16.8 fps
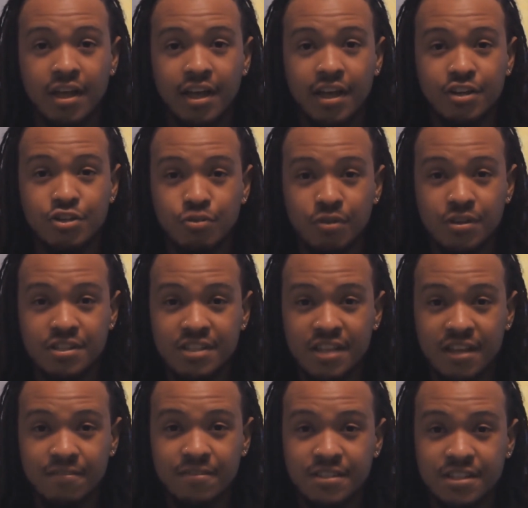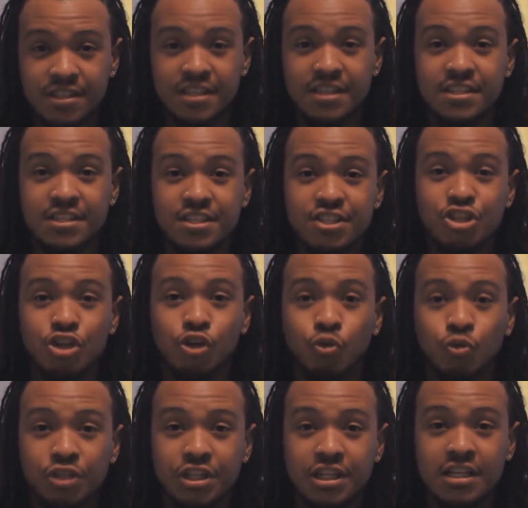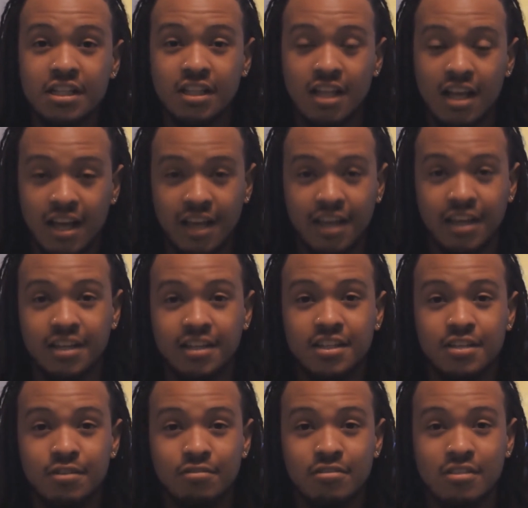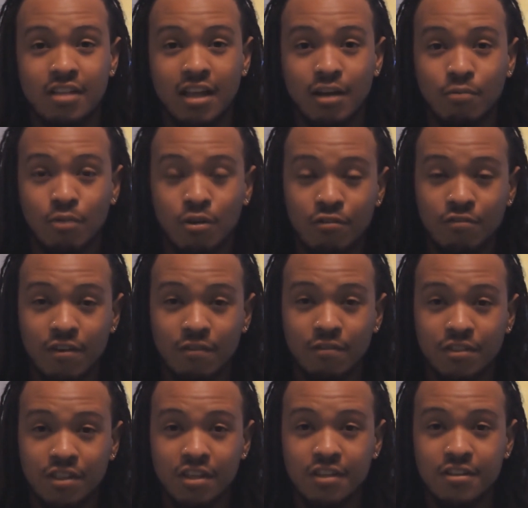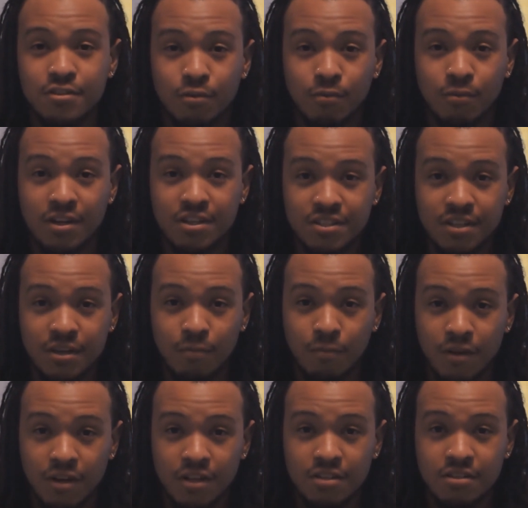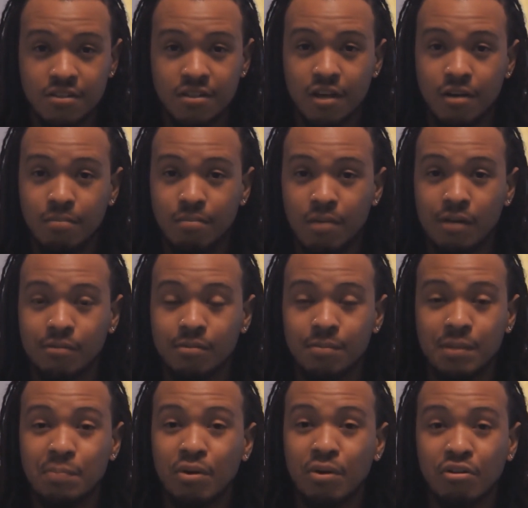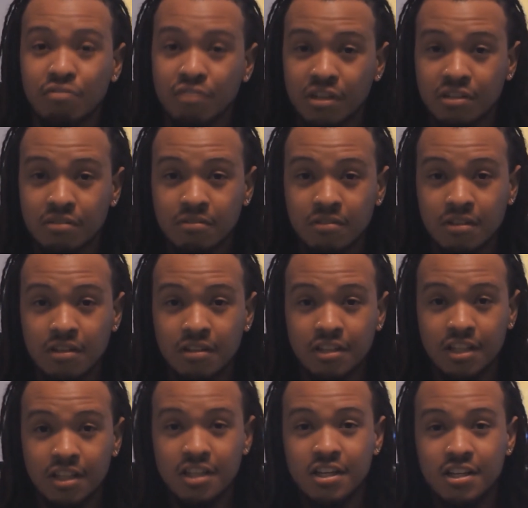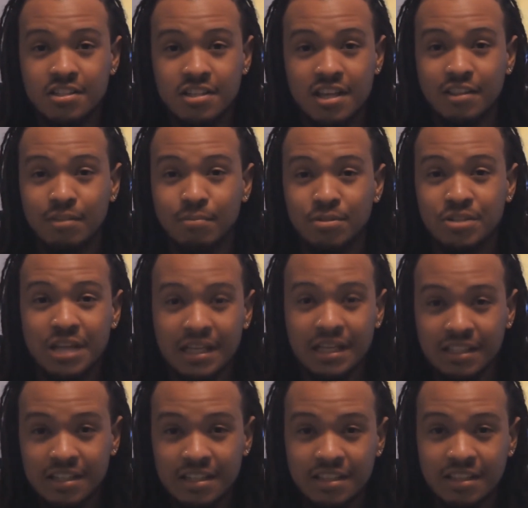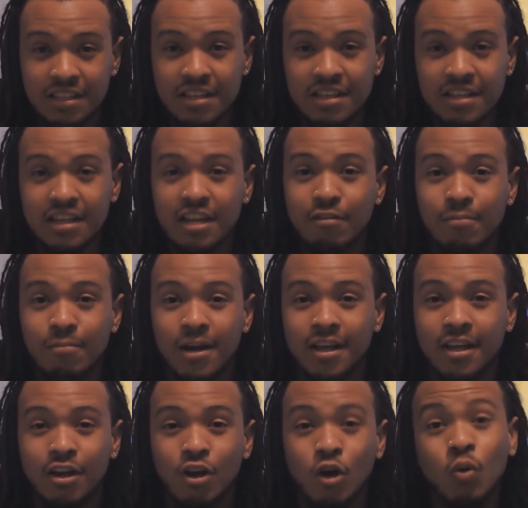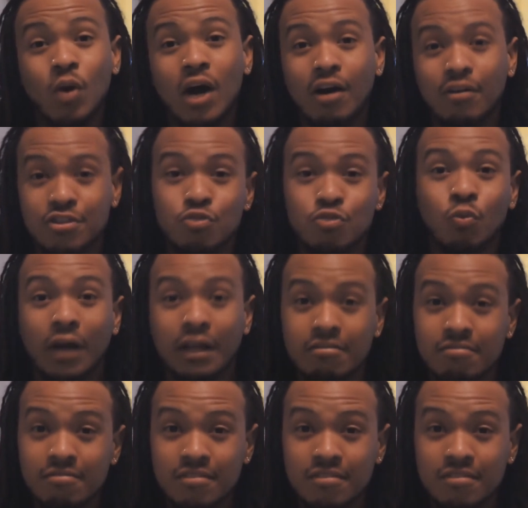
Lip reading: Android 17 still declined. He was like, well, if everything is erased at once, that would probably be perfect. Then he doesn't have to protect anything, and everybody can go out as one.